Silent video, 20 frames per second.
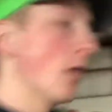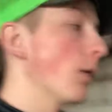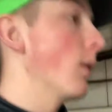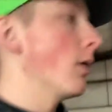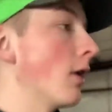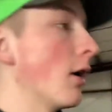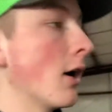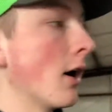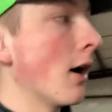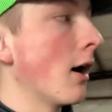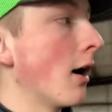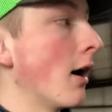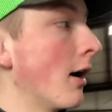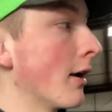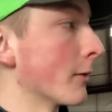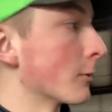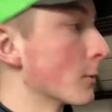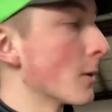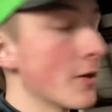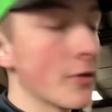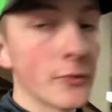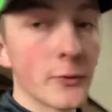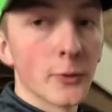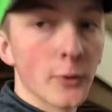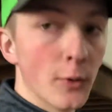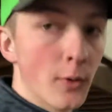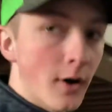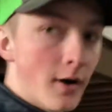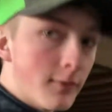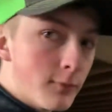on a run through
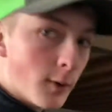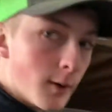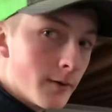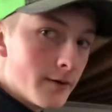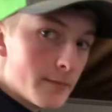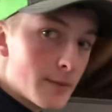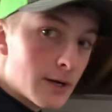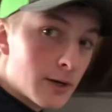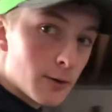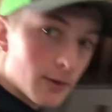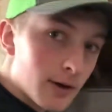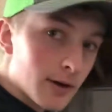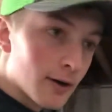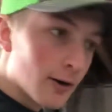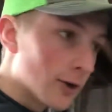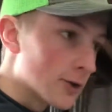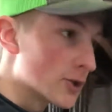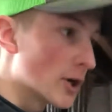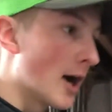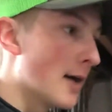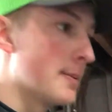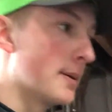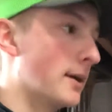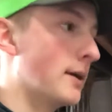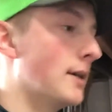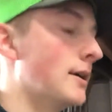of what we've been doing in our shop.